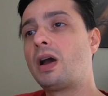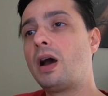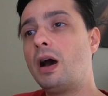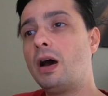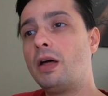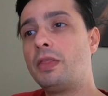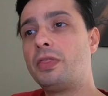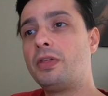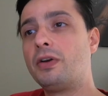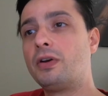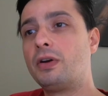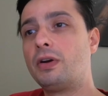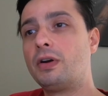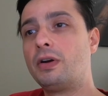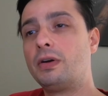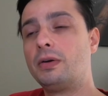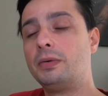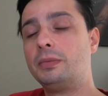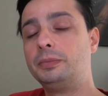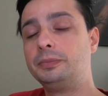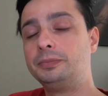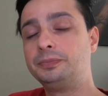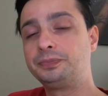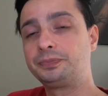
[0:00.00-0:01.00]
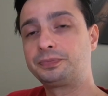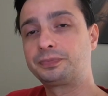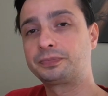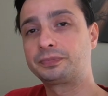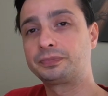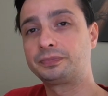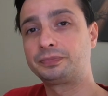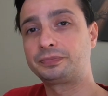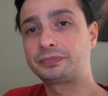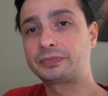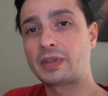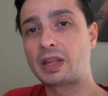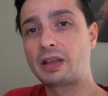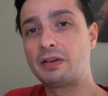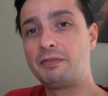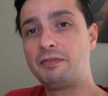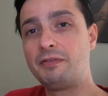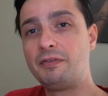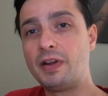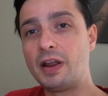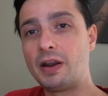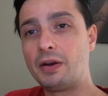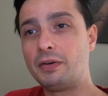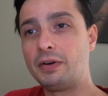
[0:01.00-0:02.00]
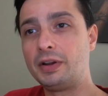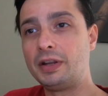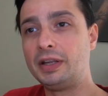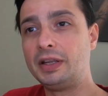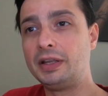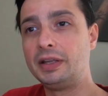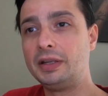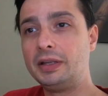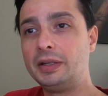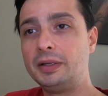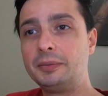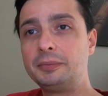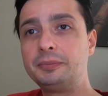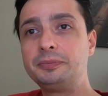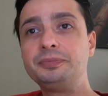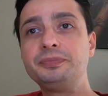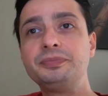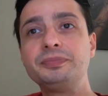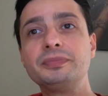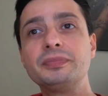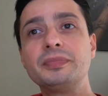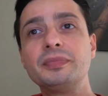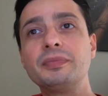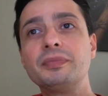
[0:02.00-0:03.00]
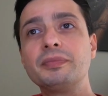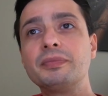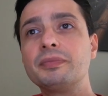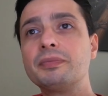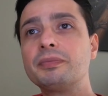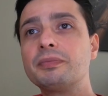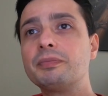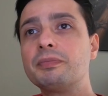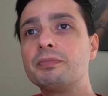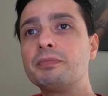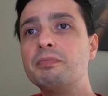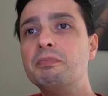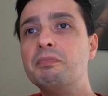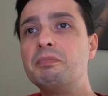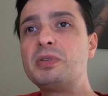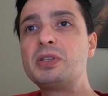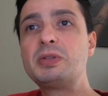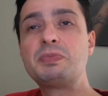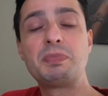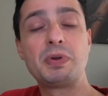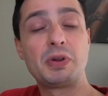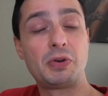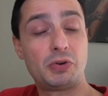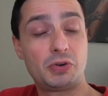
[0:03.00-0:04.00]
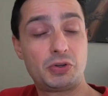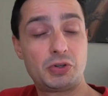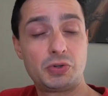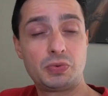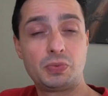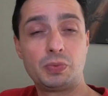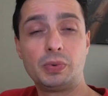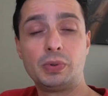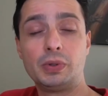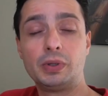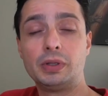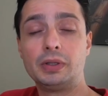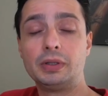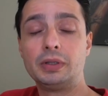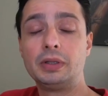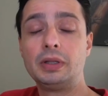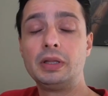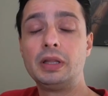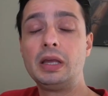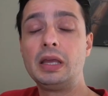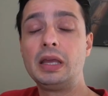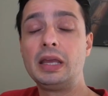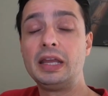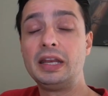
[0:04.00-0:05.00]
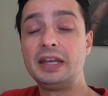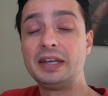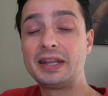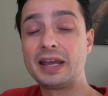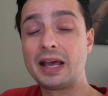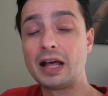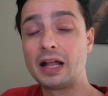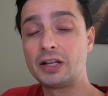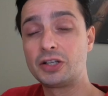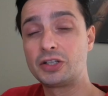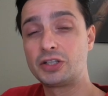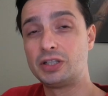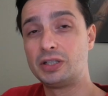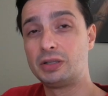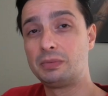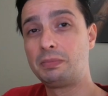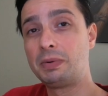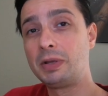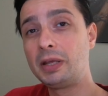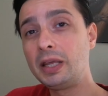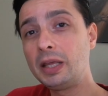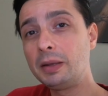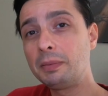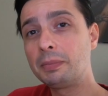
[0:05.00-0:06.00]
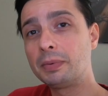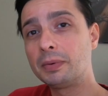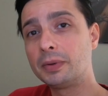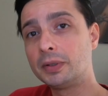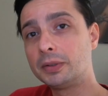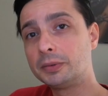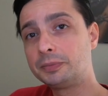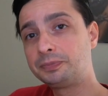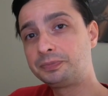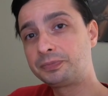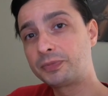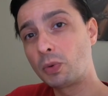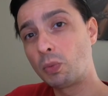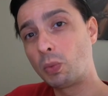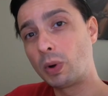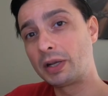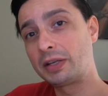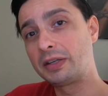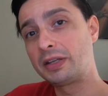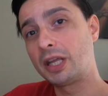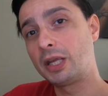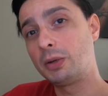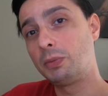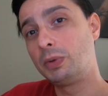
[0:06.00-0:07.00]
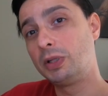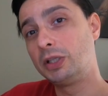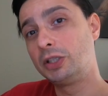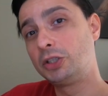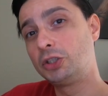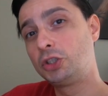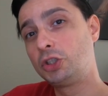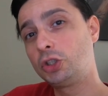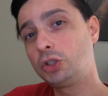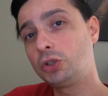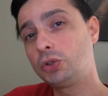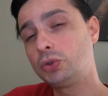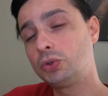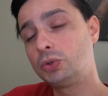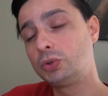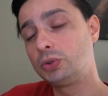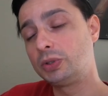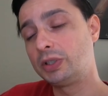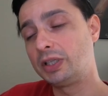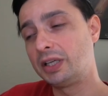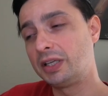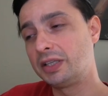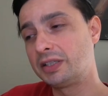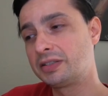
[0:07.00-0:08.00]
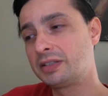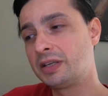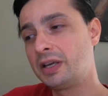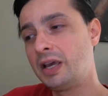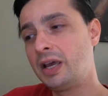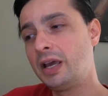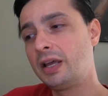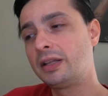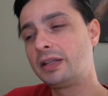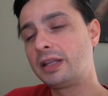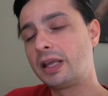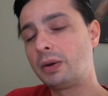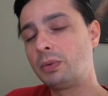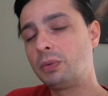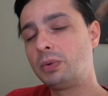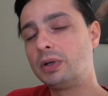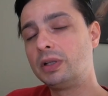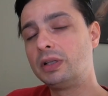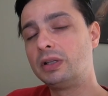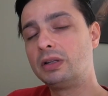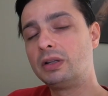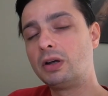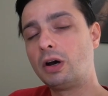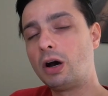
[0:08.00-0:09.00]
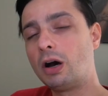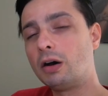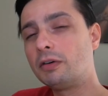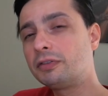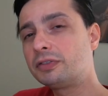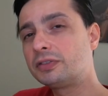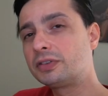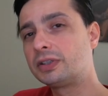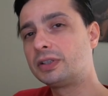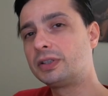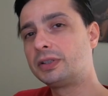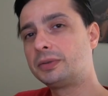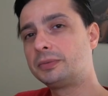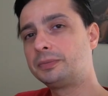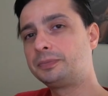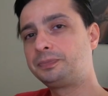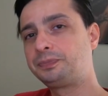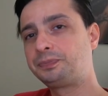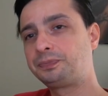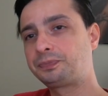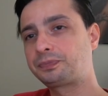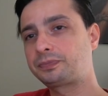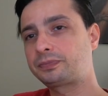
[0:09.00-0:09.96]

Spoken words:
other very spiritual, intelligent people. What they will do is they will often